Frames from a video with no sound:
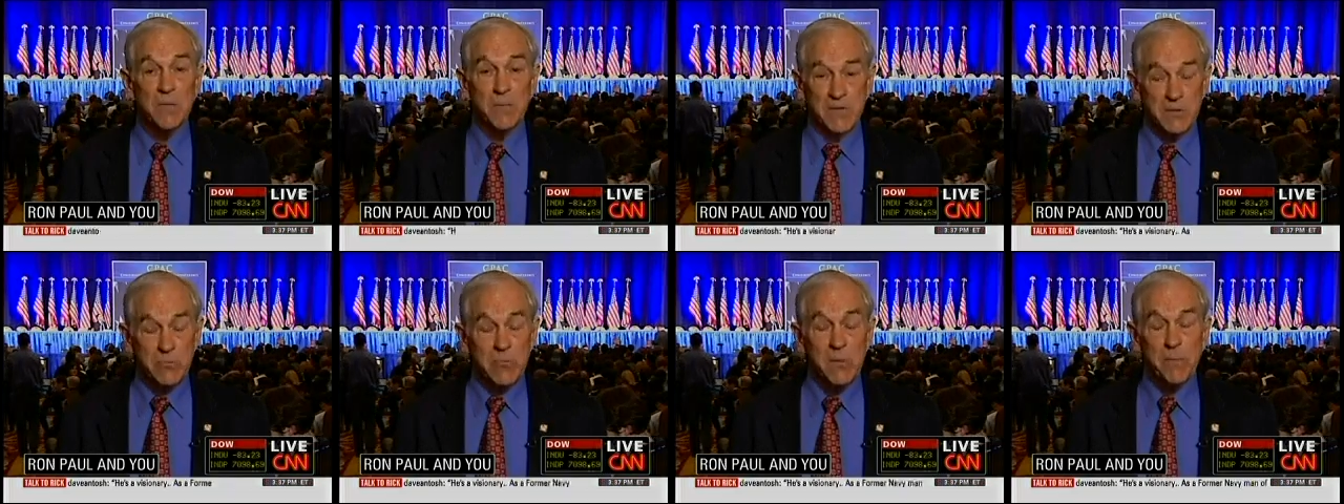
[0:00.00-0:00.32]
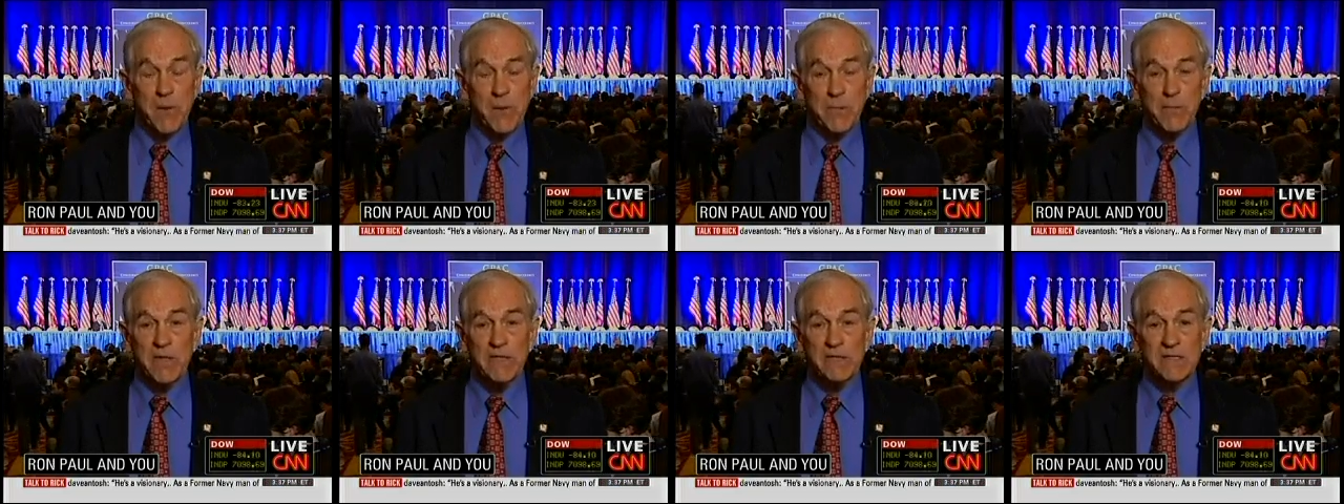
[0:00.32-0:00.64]
but the
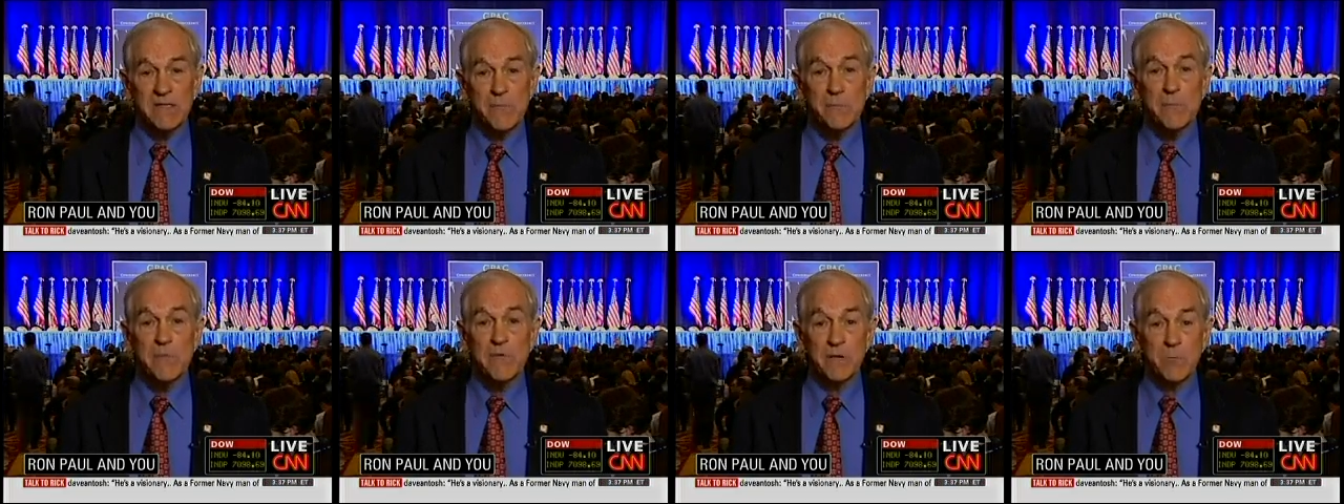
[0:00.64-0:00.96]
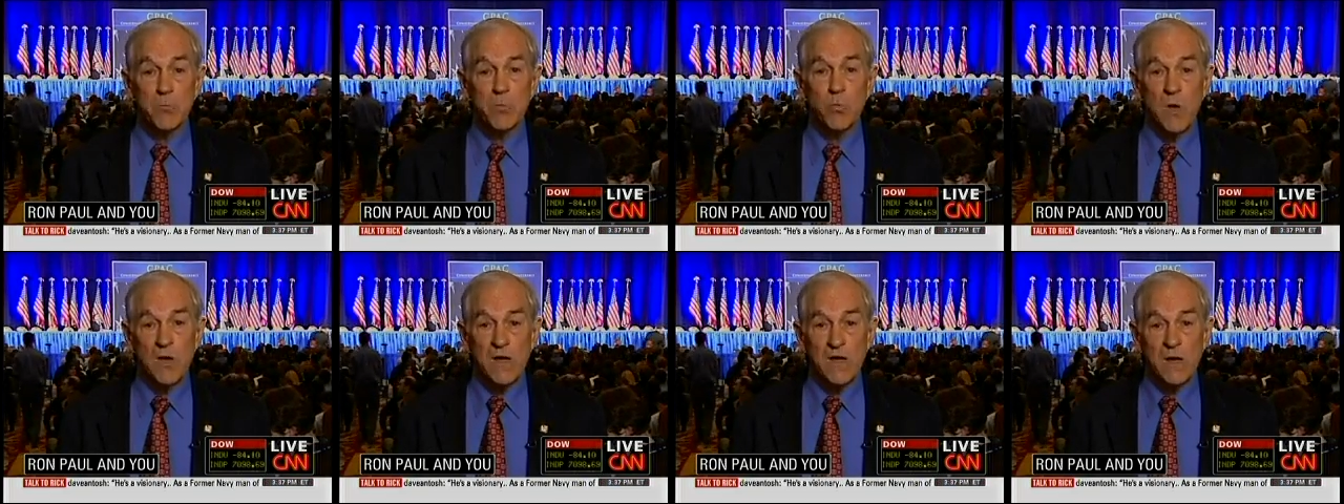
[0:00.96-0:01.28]
Republicans have
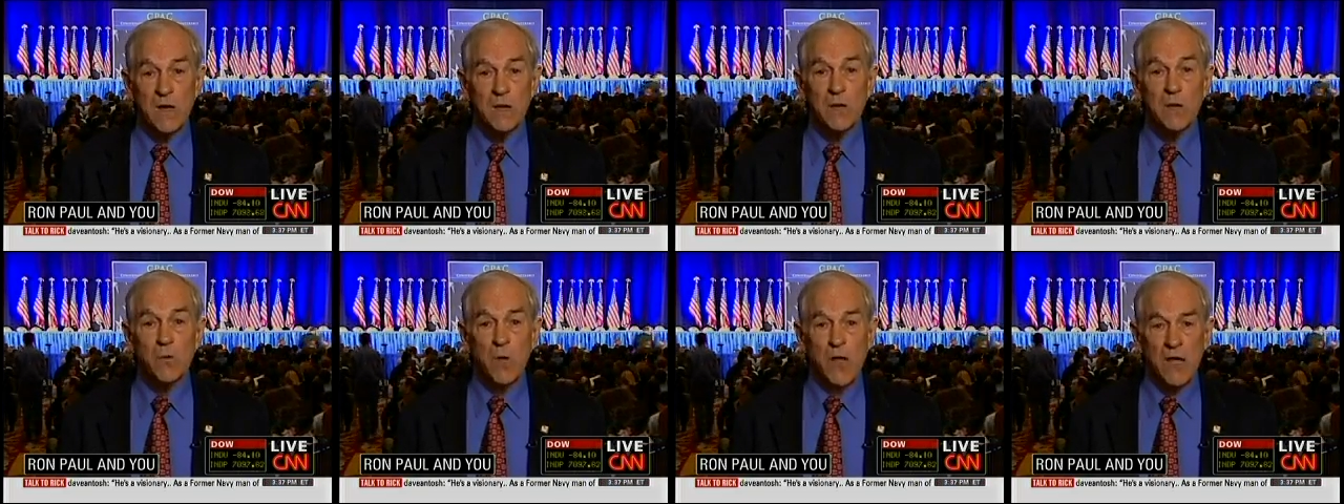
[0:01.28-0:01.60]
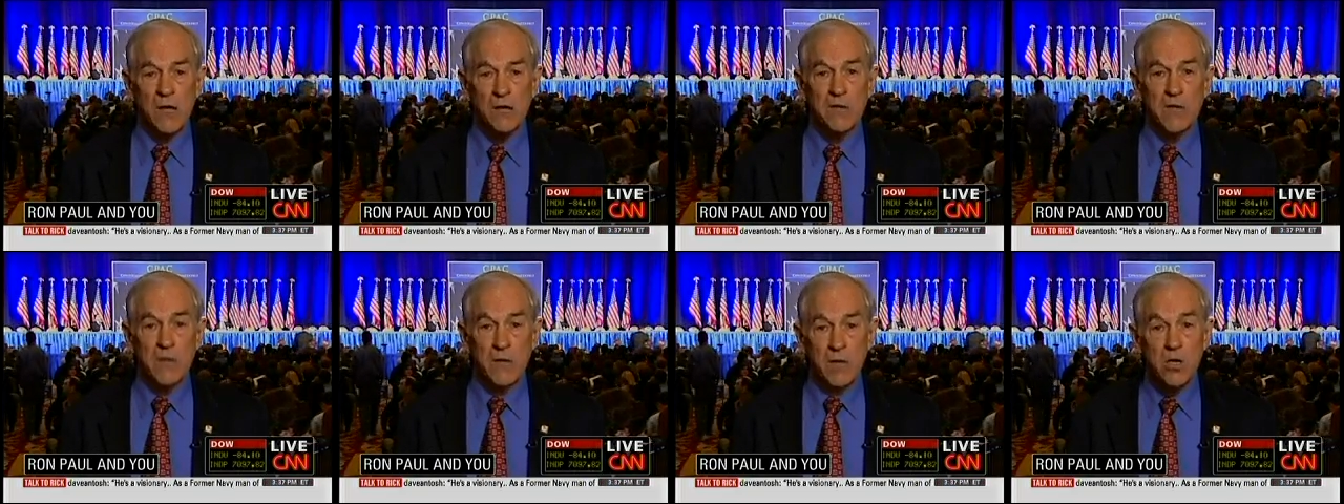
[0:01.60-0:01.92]
been
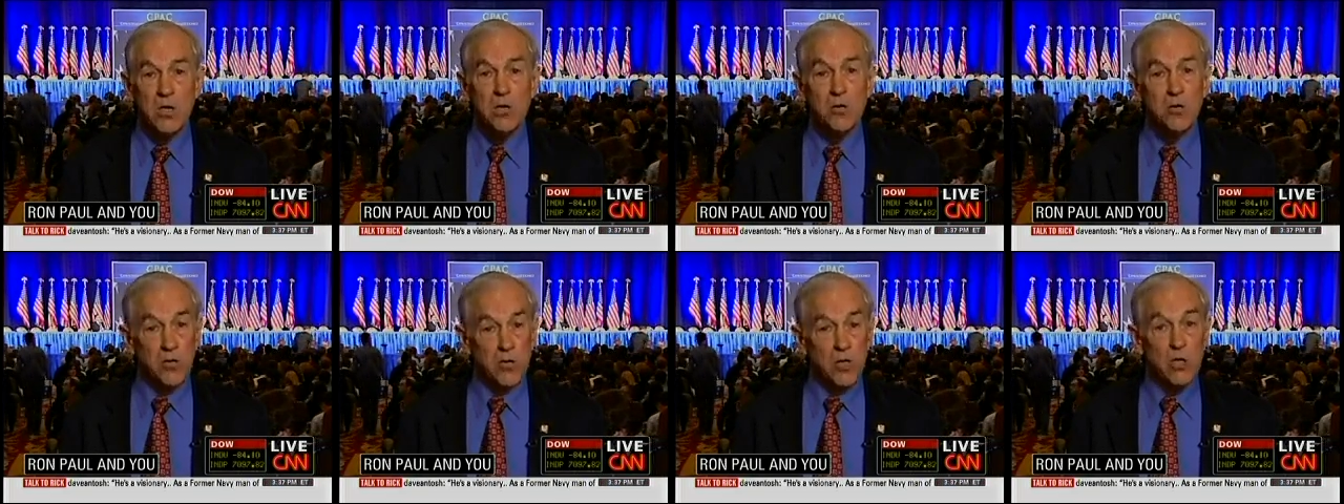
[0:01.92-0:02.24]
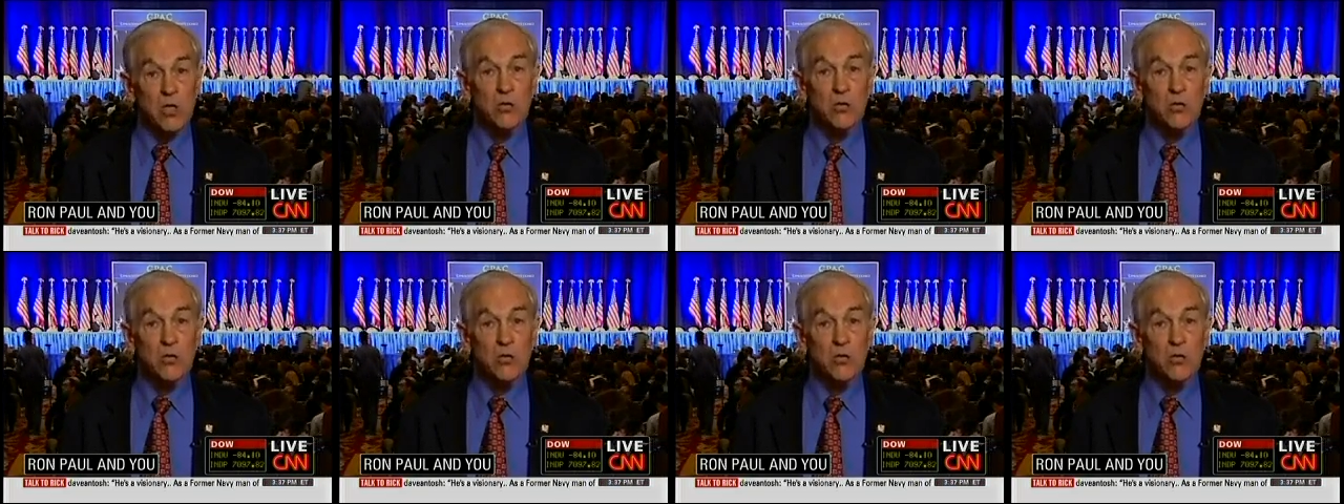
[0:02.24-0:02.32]
known